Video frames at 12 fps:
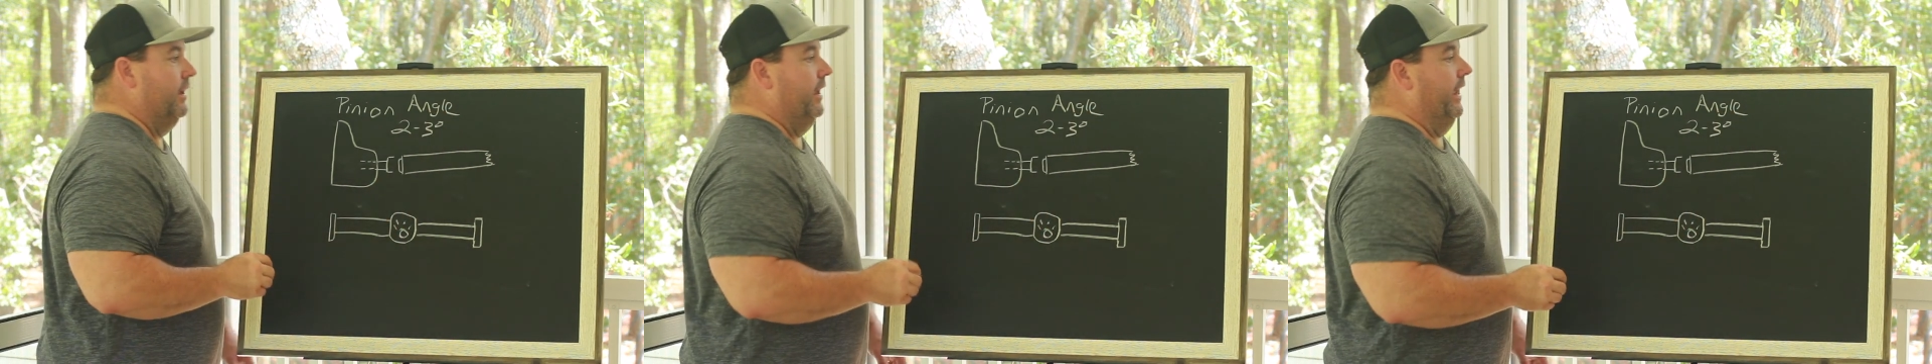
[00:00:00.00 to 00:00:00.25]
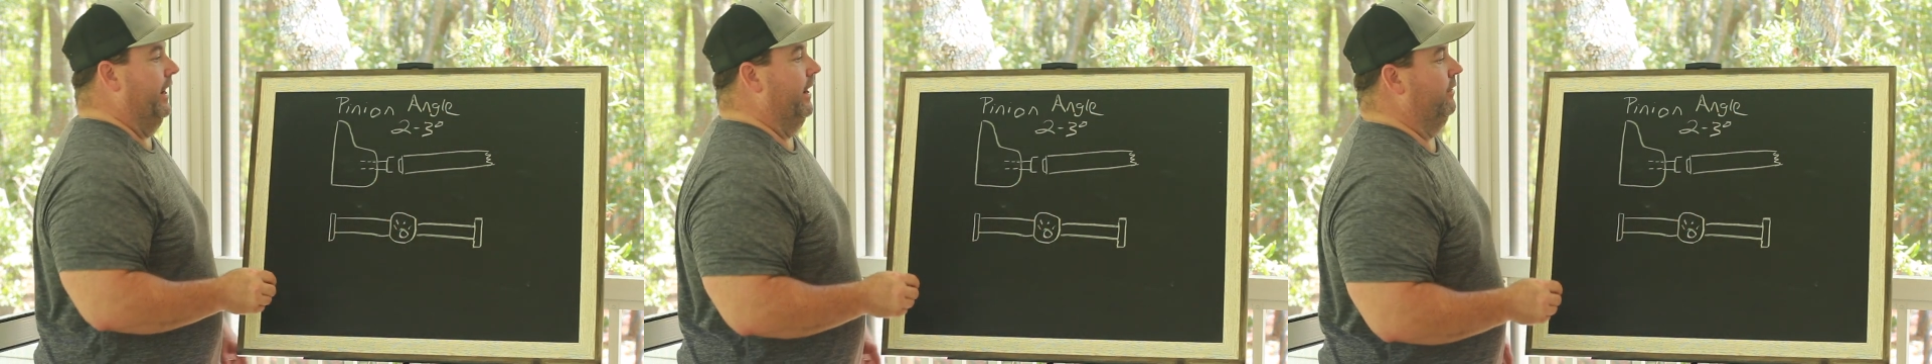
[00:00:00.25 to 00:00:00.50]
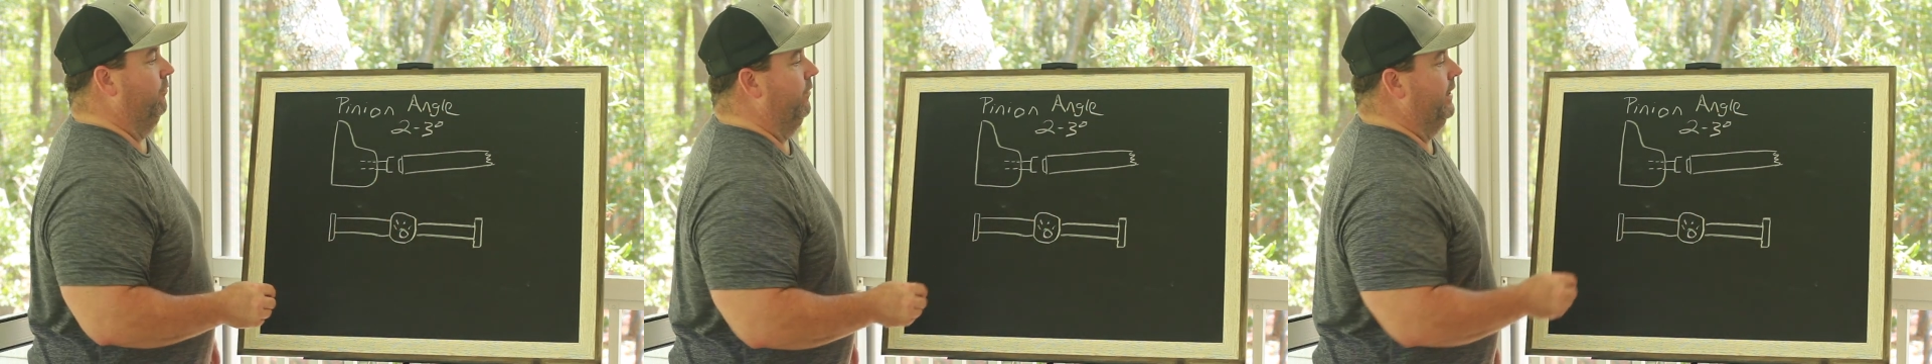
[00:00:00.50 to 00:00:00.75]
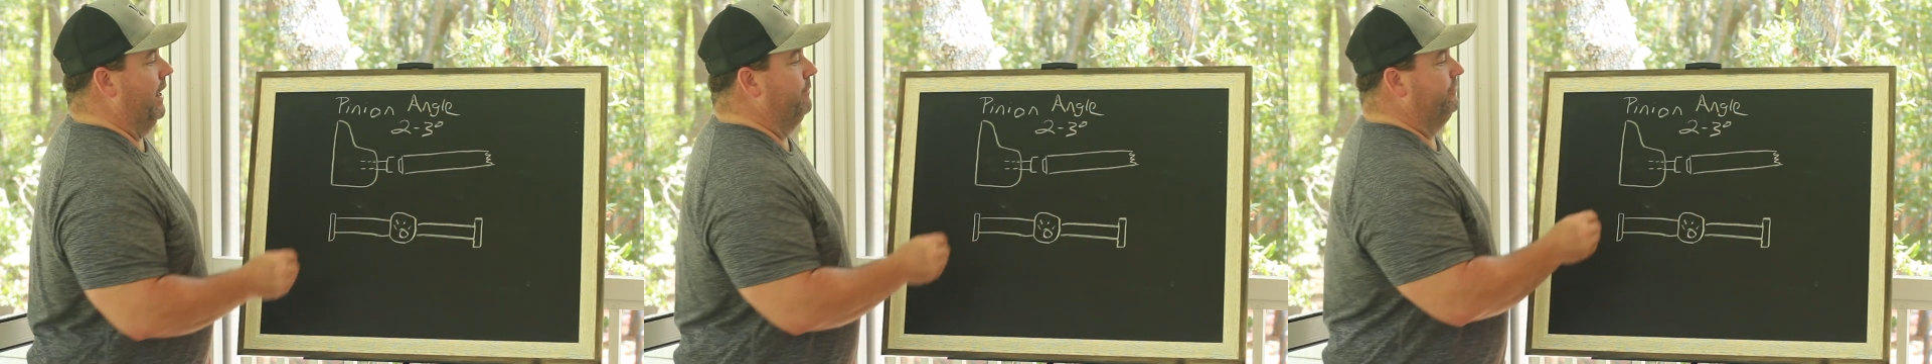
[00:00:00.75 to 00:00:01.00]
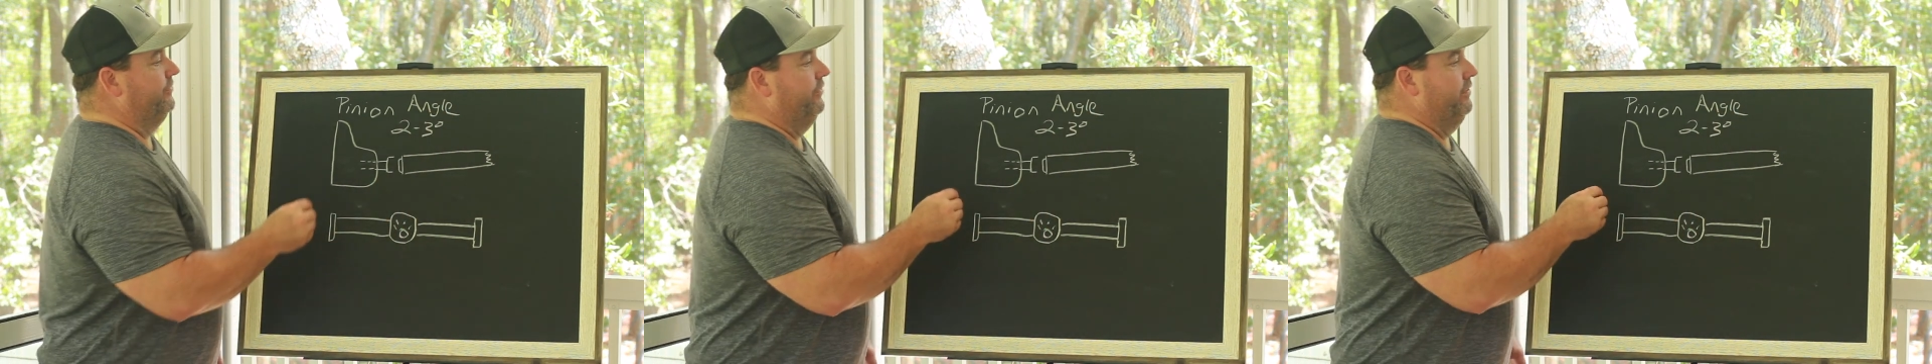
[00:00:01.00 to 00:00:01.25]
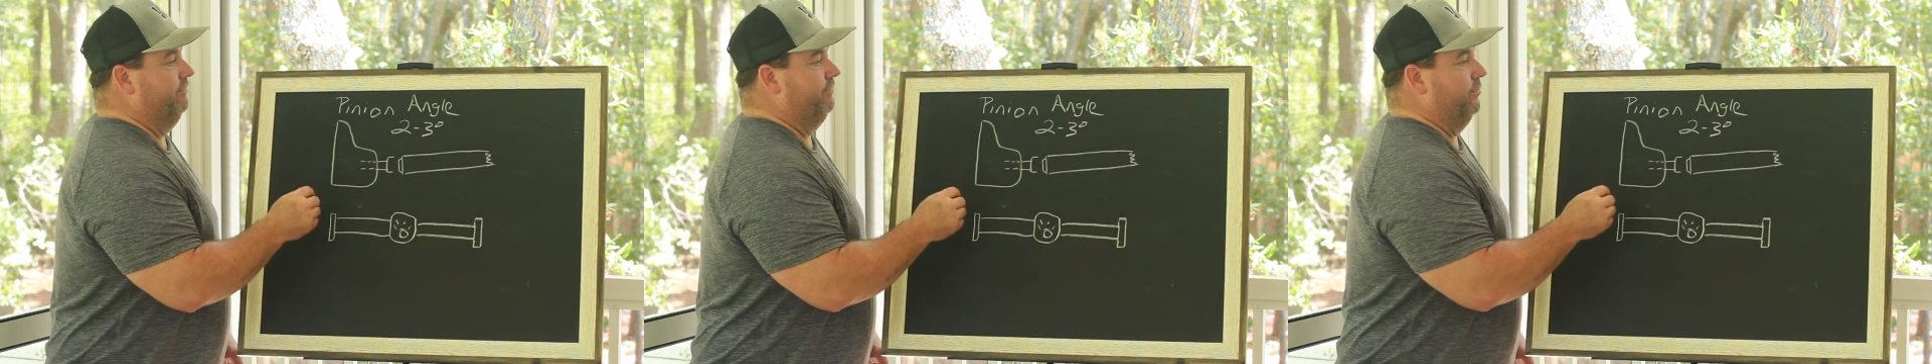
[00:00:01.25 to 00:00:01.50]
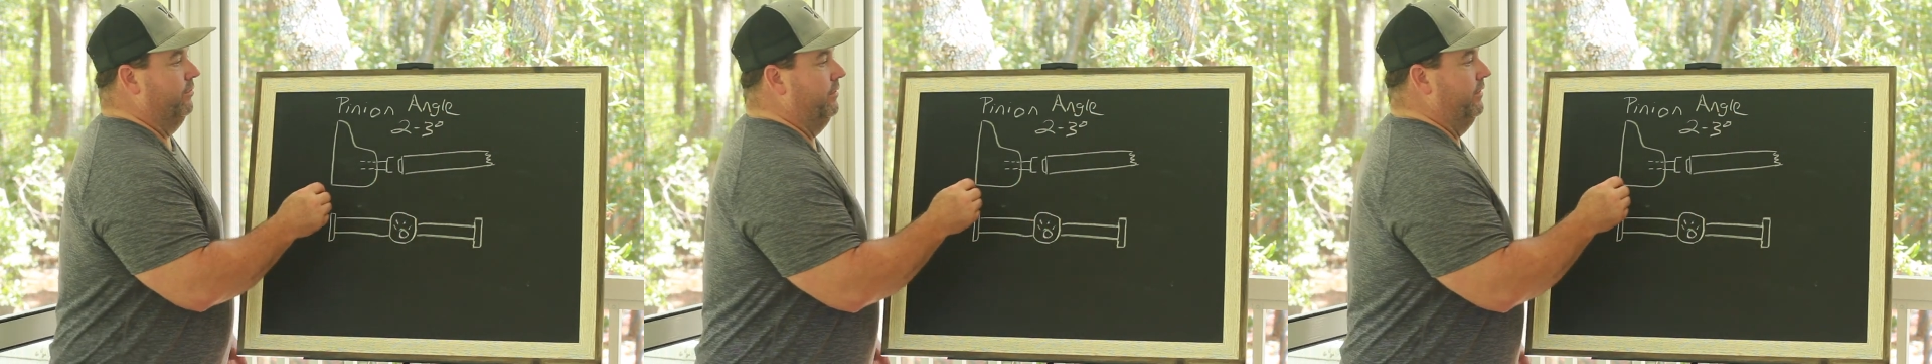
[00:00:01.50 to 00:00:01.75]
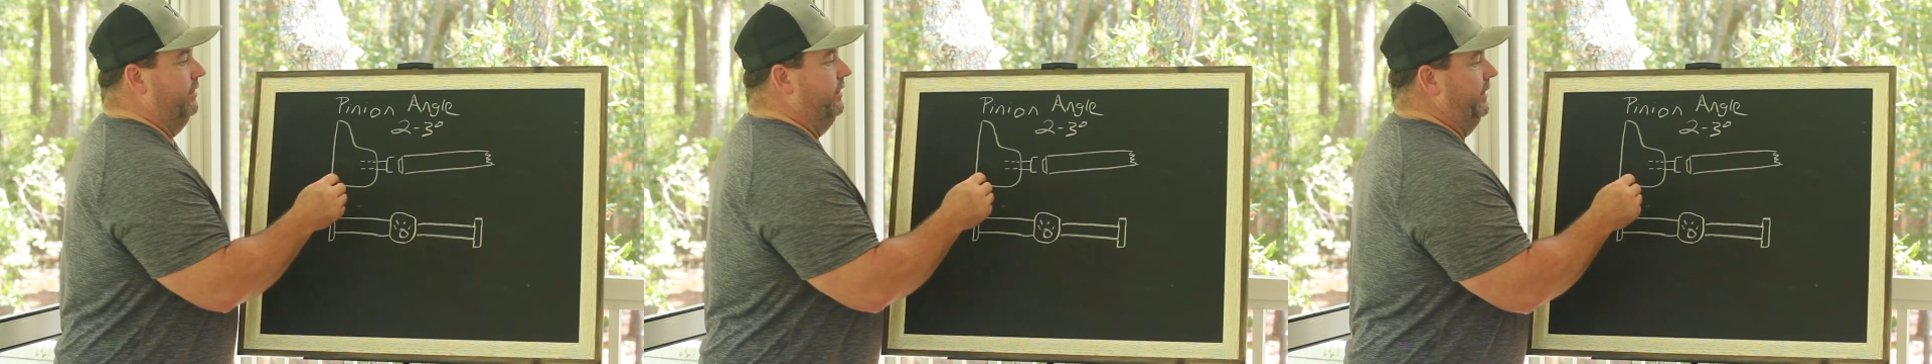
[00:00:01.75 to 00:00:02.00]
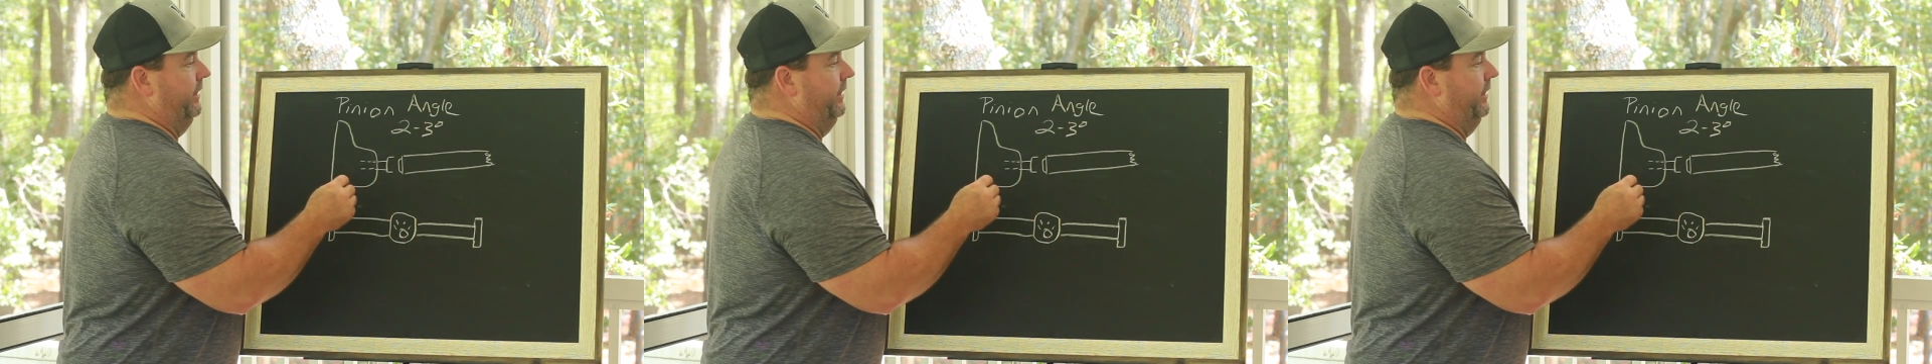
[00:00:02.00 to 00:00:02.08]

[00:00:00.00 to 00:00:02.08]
And what I'm shooting for,